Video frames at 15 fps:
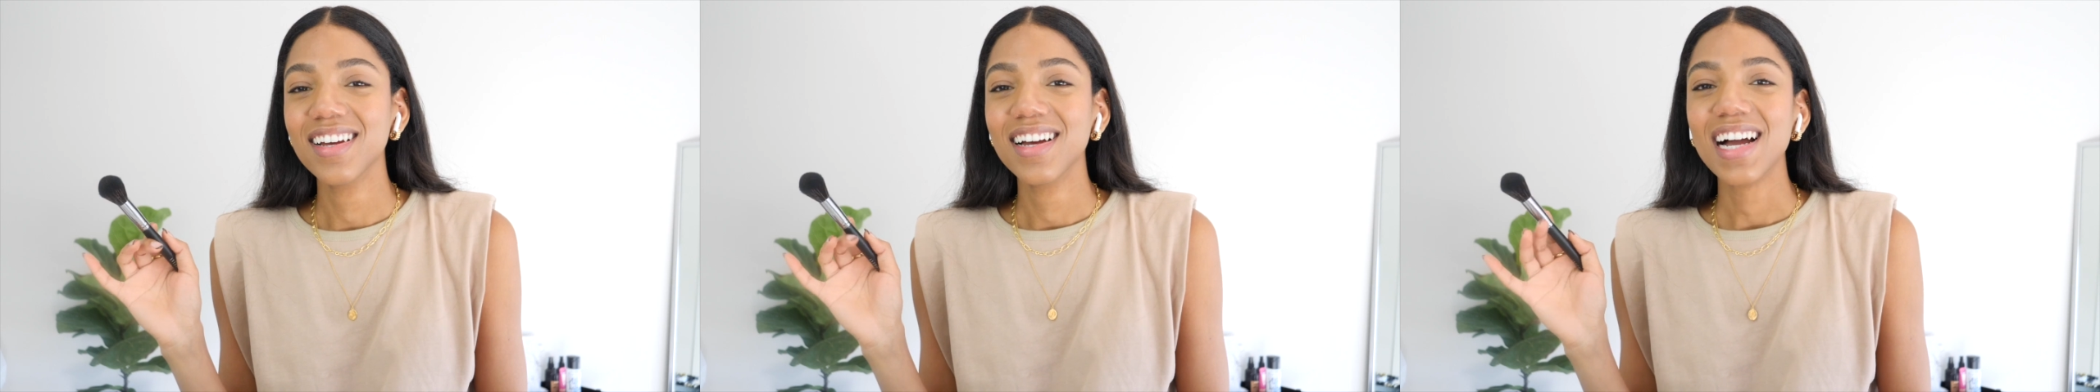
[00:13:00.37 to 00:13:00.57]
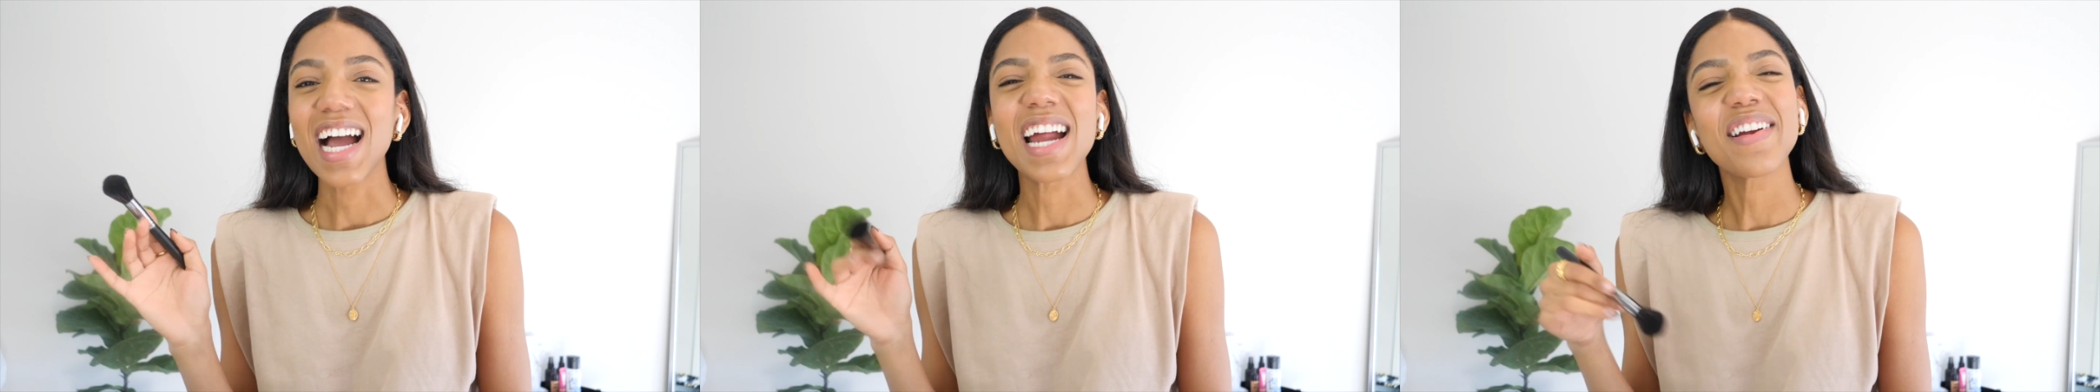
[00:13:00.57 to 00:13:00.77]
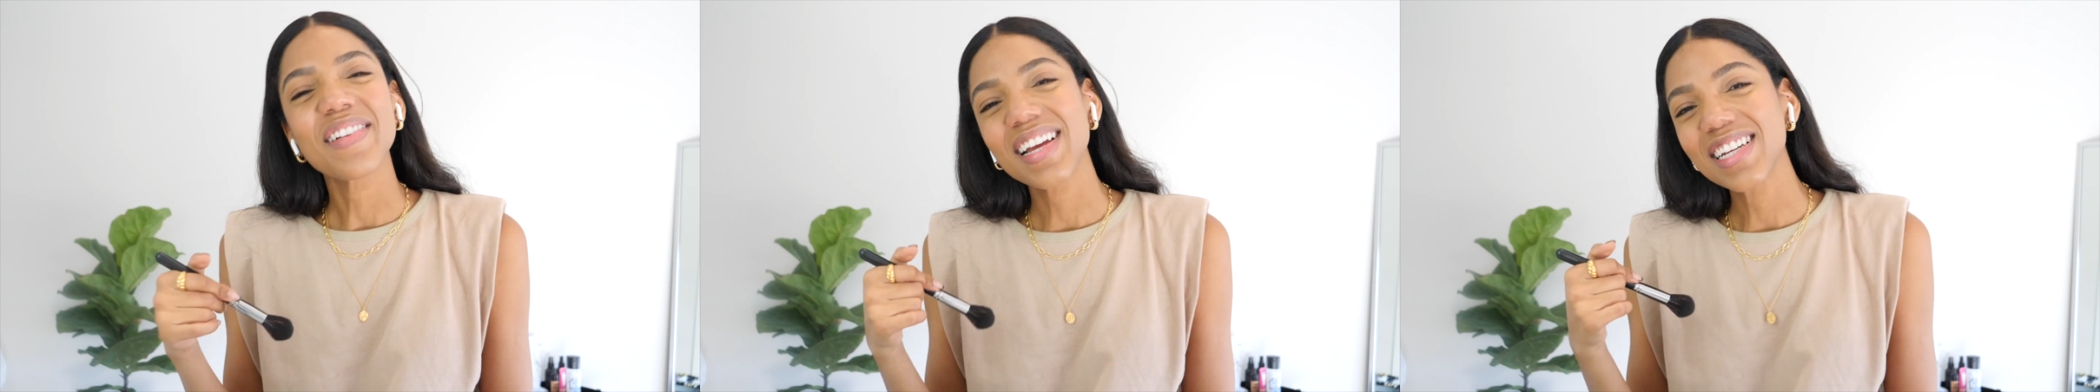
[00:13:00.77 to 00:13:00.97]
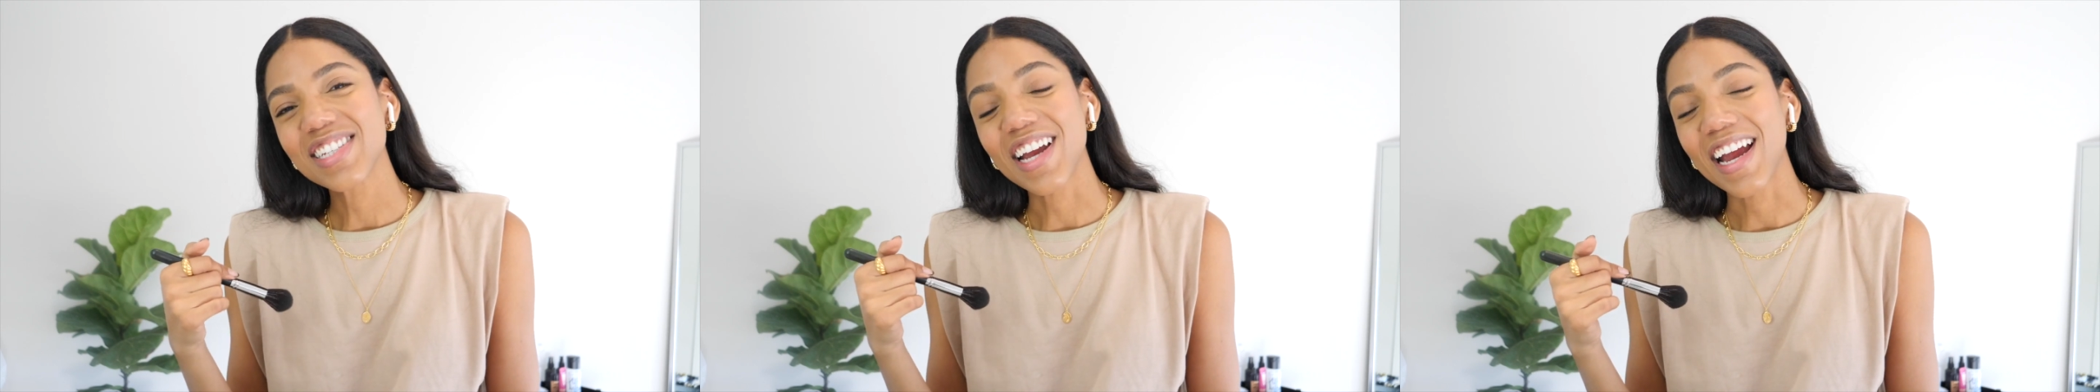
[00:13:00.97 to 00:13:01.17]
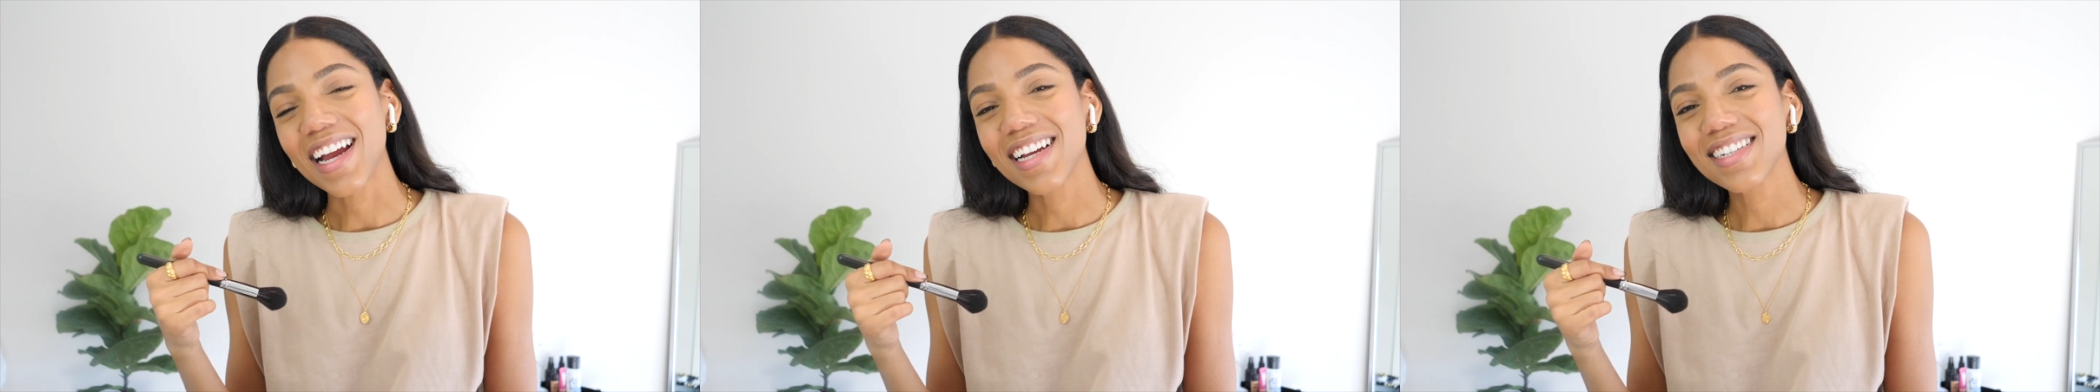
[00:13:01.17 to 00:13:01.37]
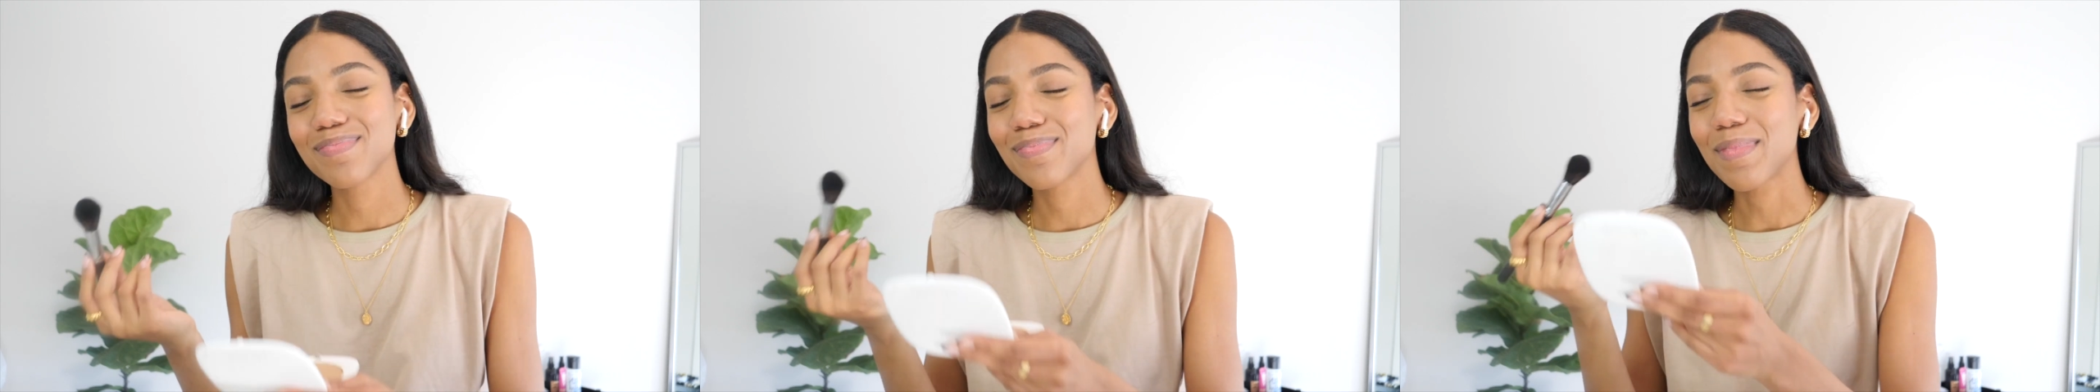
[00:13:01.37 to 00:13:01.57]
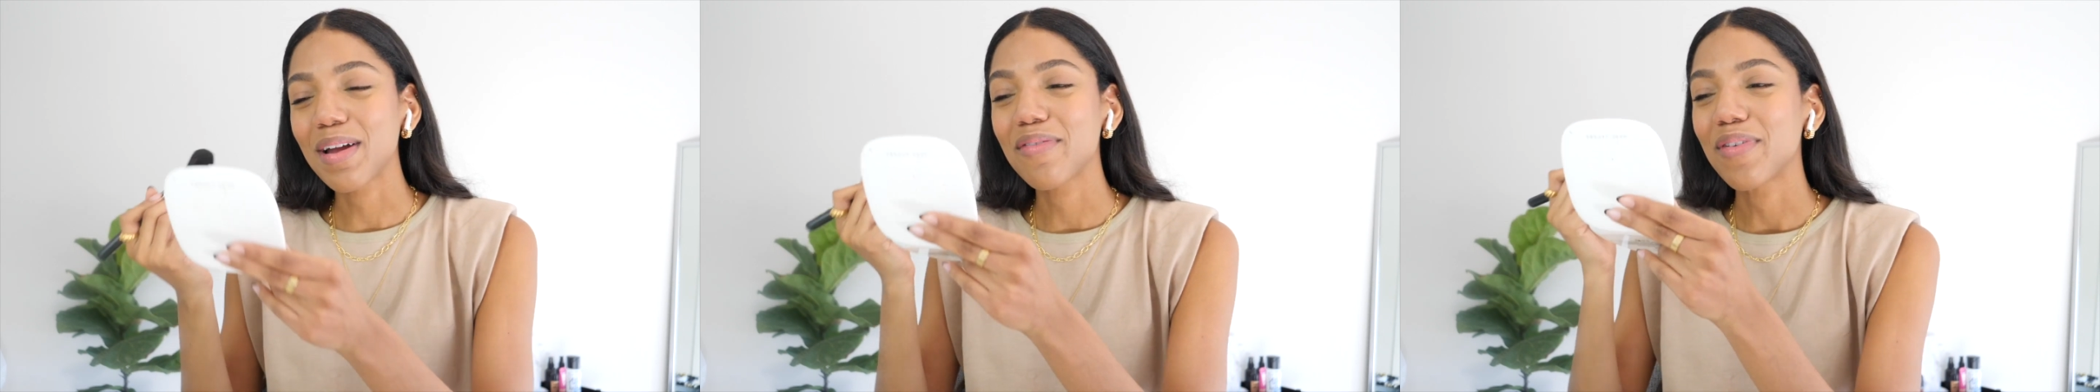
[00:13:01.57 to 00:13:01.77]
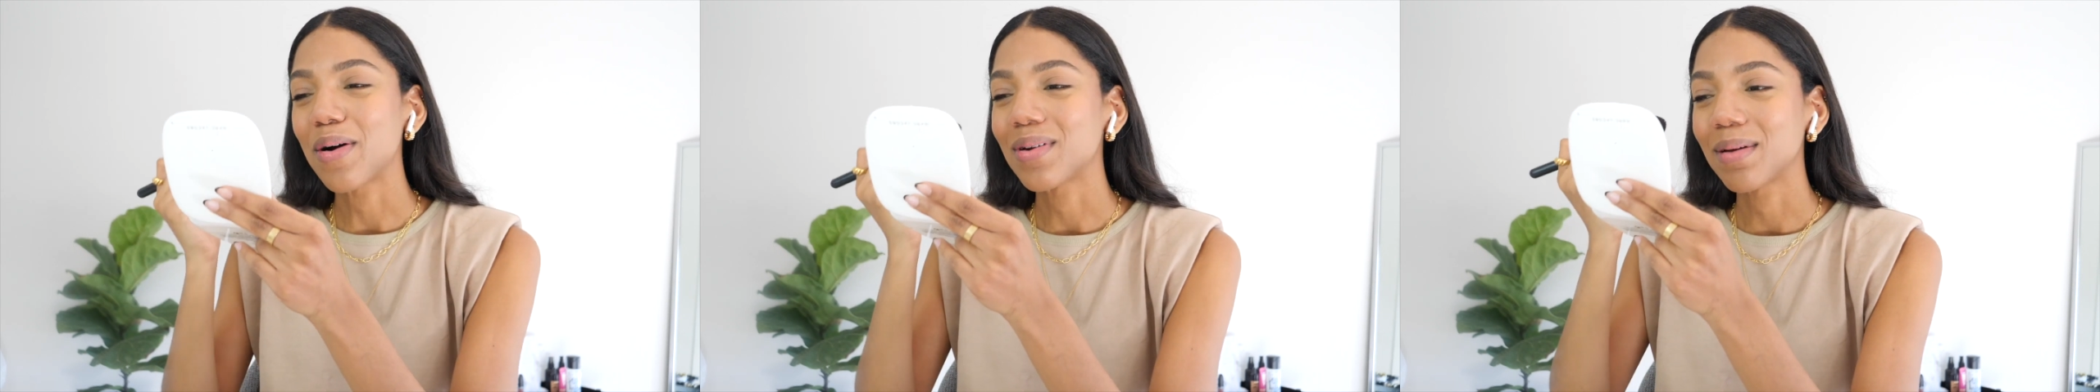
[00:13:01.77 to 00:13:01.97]
I don't like change. My
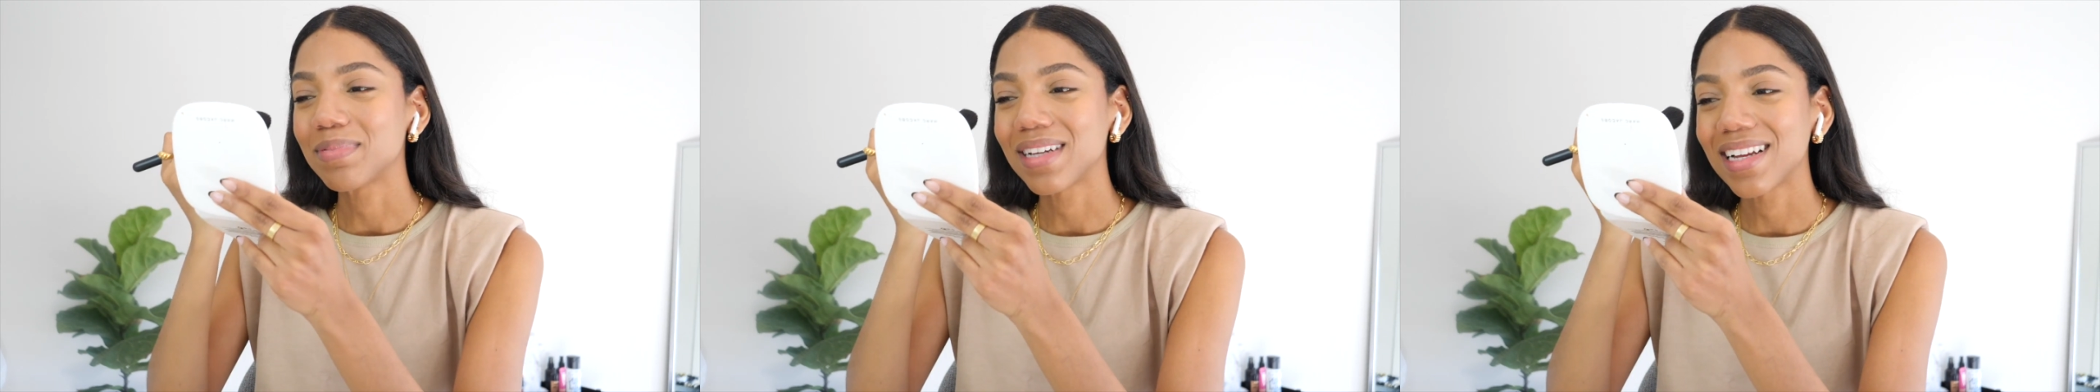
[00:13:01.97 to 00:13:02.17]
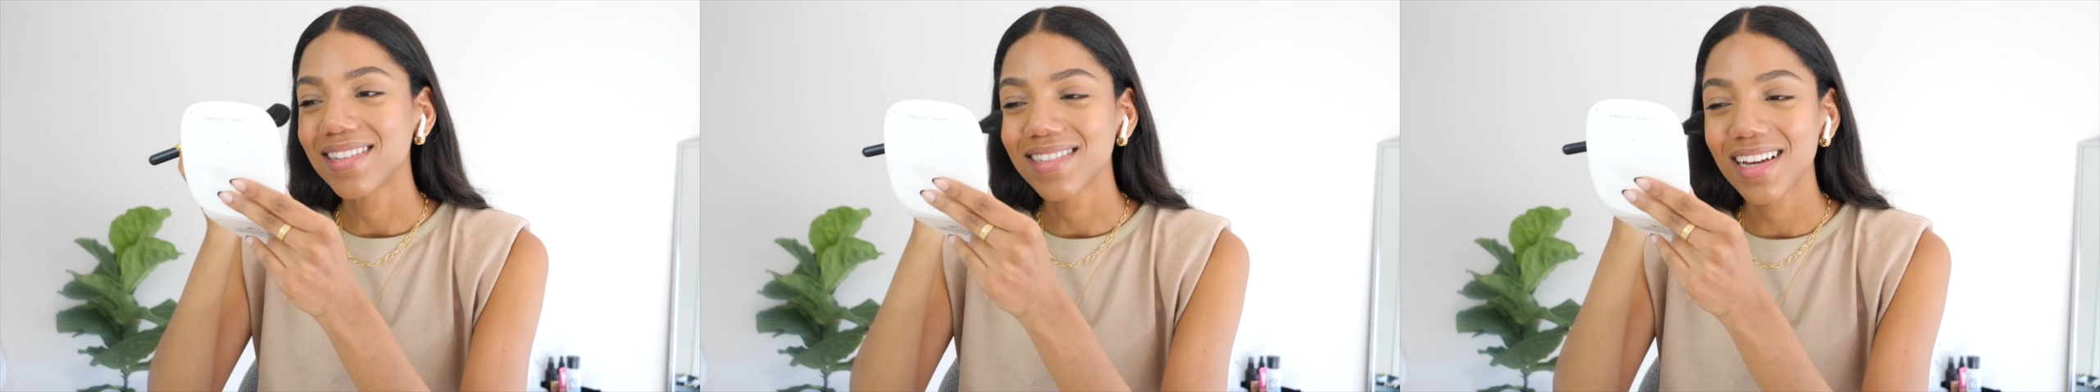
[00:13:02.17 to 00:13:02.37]
phone updates